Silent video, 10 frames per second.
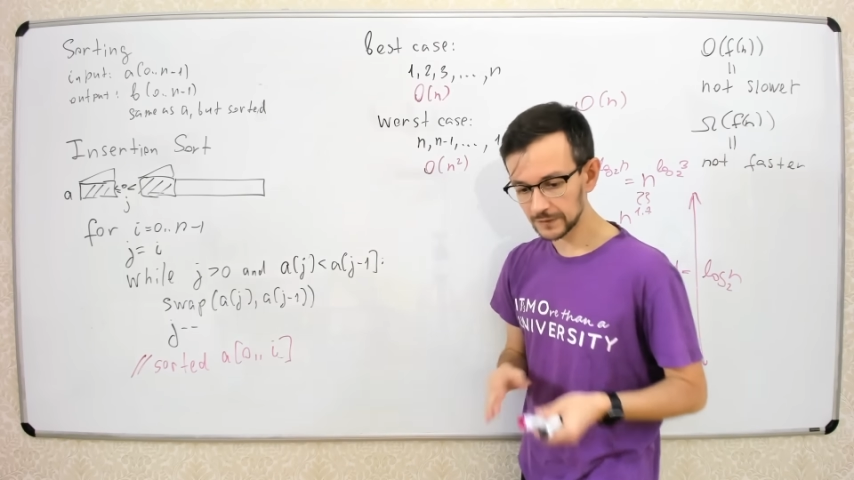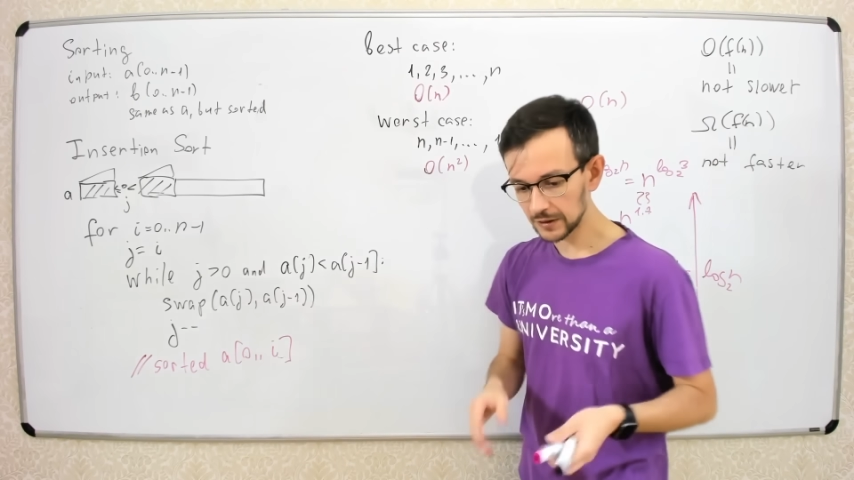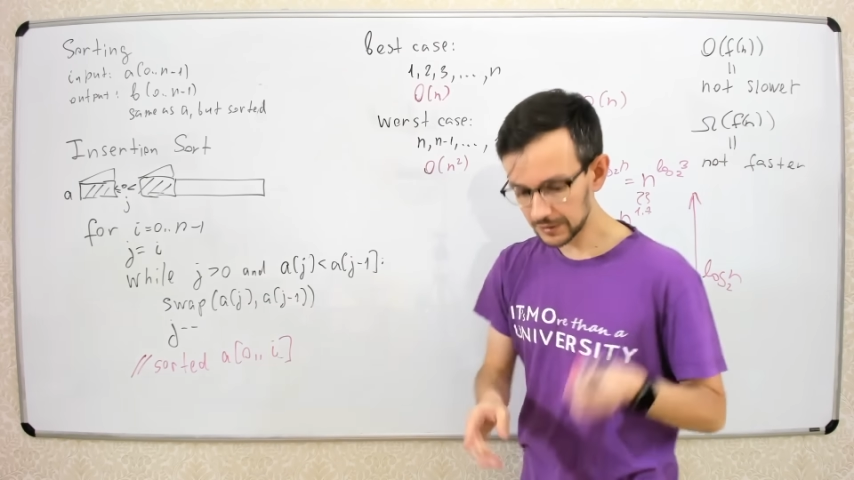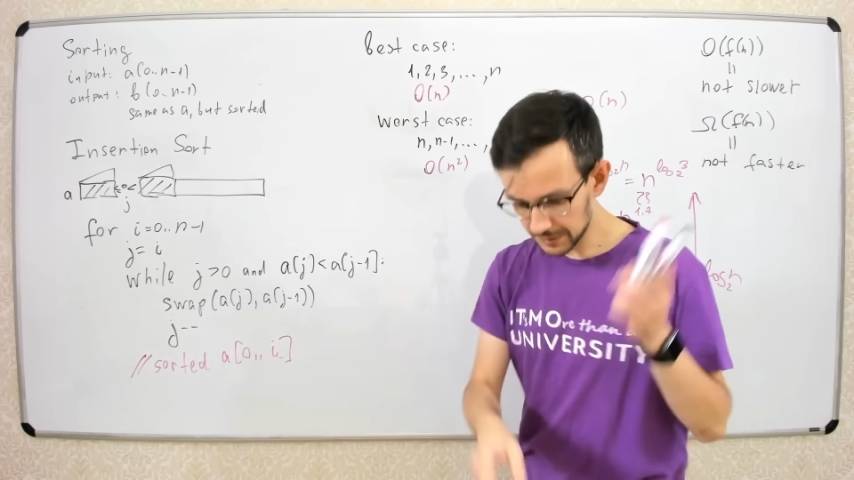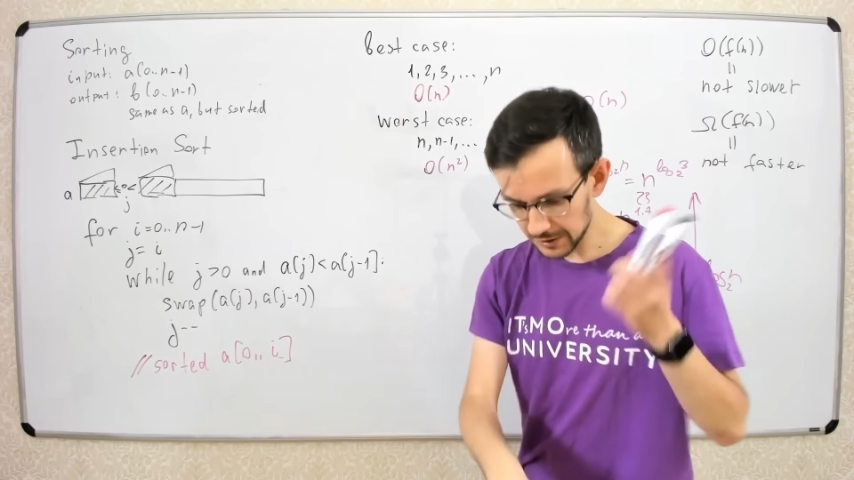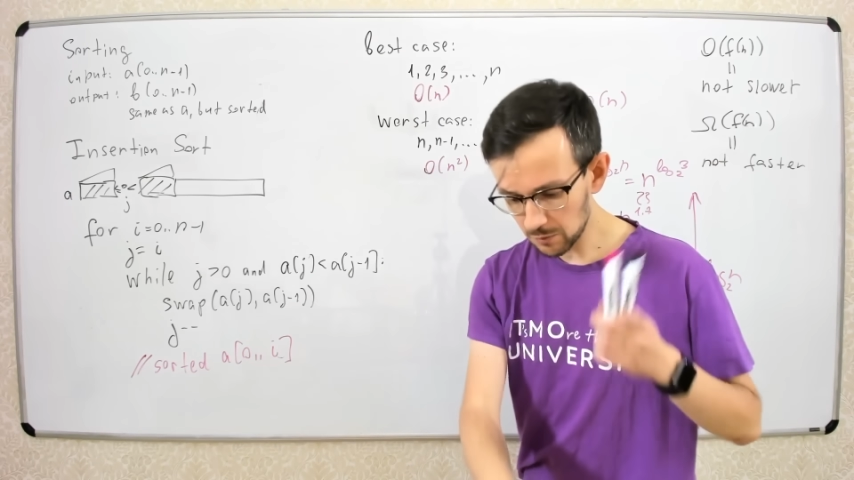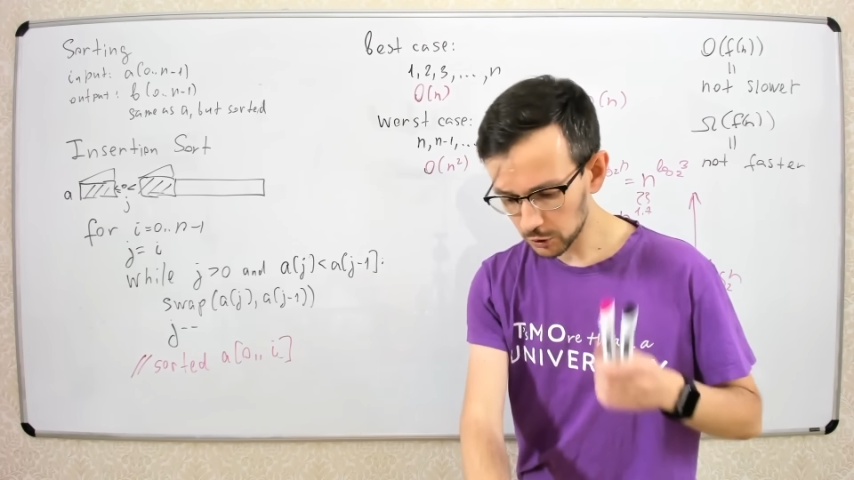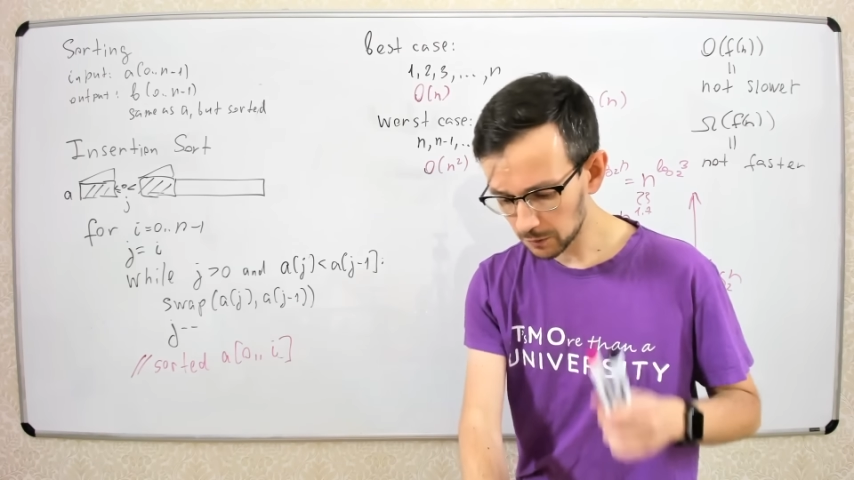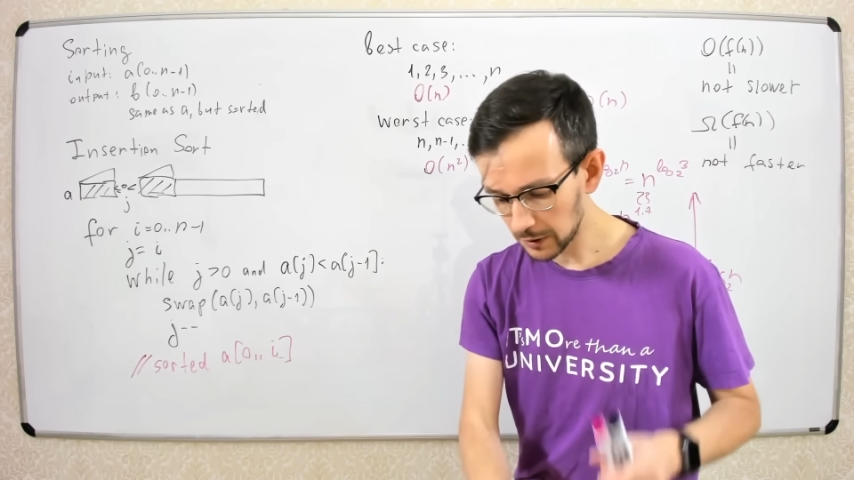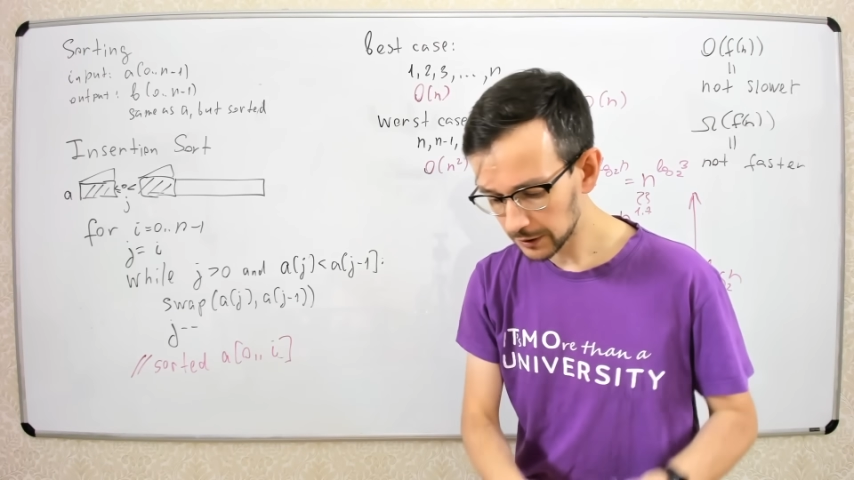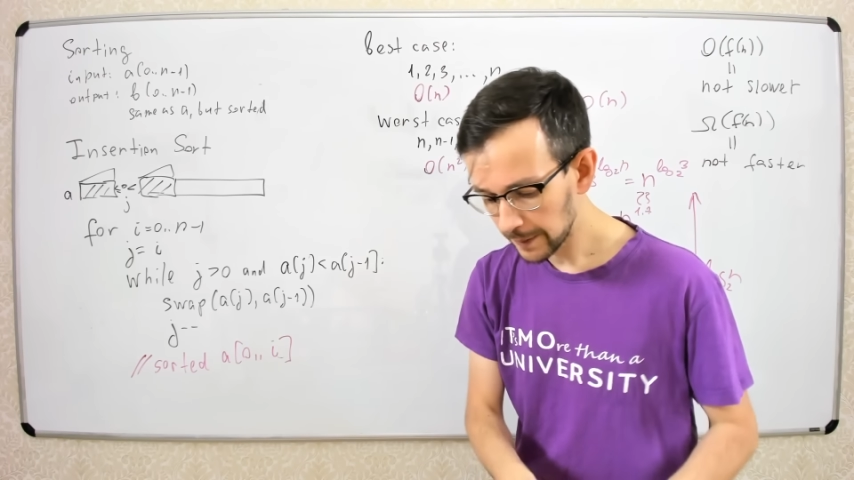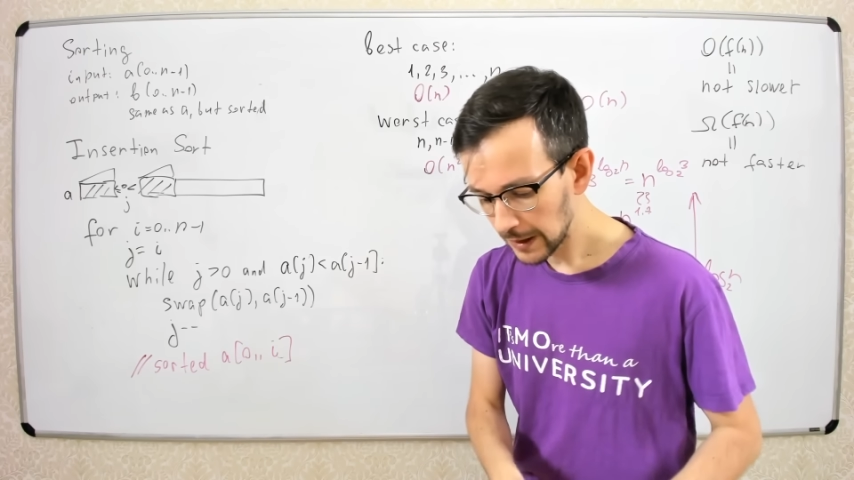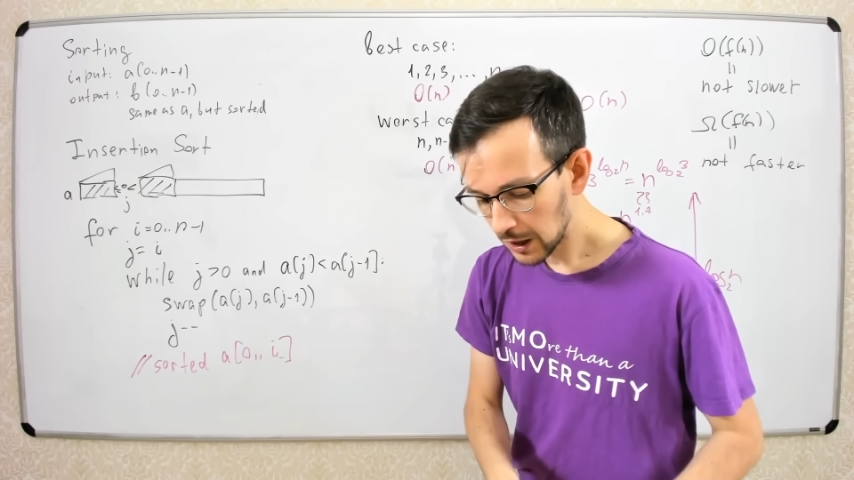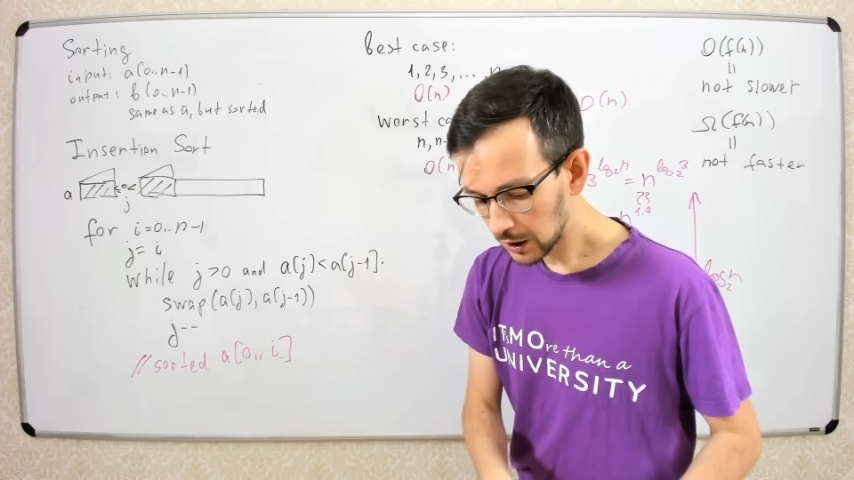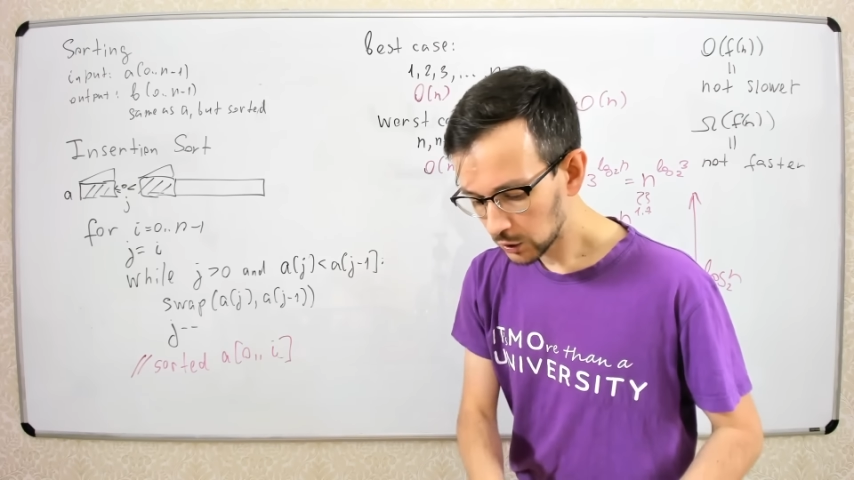this is important part,
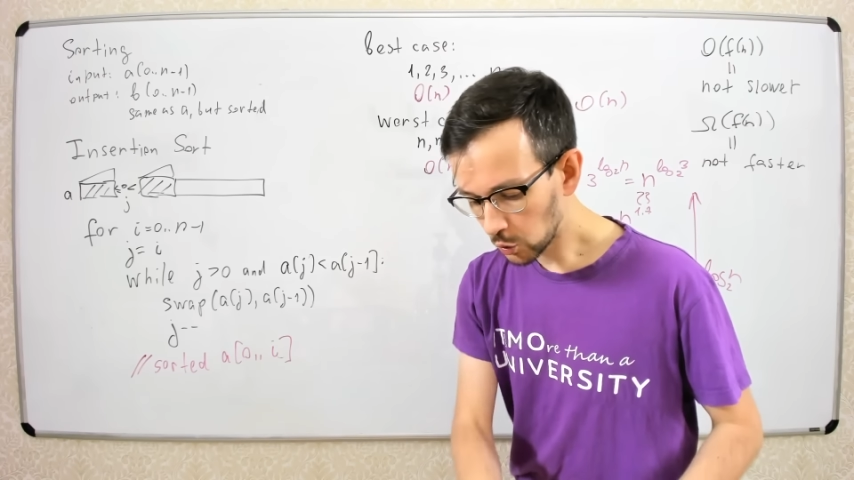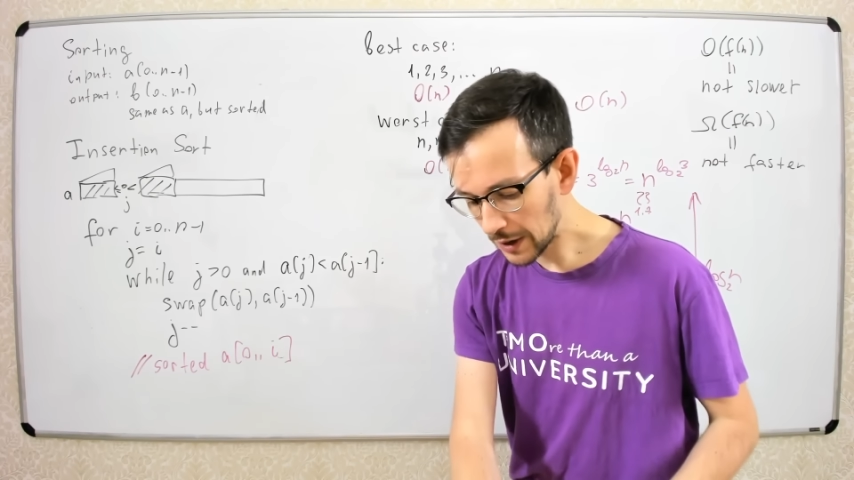to